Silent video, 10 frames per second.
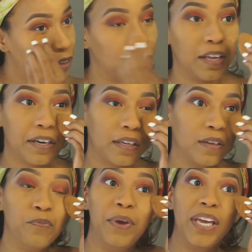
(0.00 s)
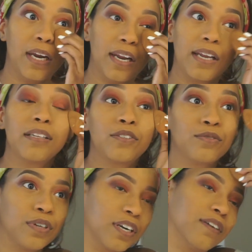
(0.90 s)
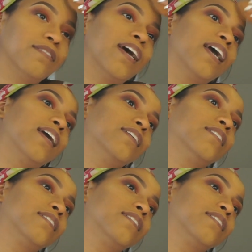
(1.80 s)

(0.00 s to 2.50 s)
literally beat it into your face.